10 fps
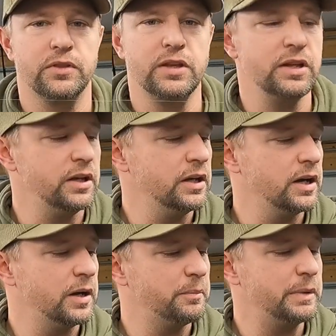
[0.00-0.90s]

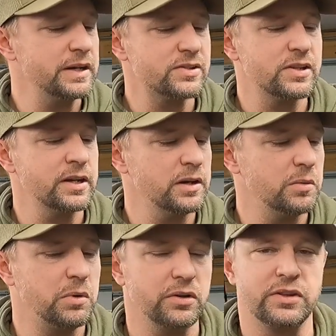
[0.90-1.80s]
The biggest thing
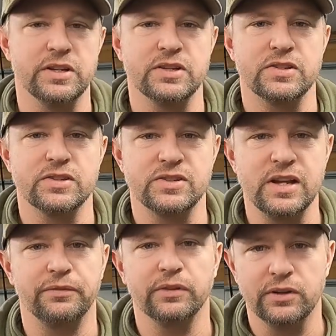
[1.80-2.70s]
about this is
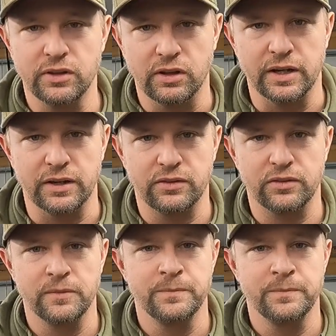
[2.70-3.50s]
definitely the length.